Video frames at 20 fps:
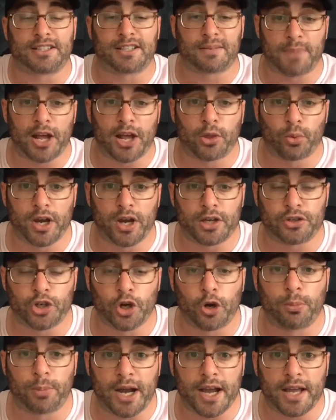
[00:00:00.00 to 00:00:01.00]
And by the way,
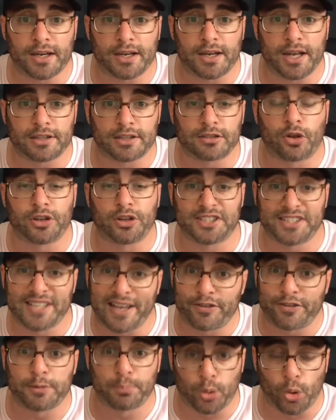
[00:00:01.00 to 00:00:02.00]
Joe Biden has lost
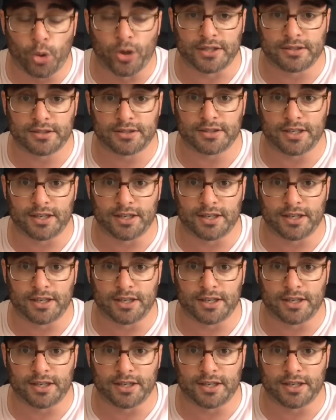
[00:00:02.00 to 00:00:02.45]
7 points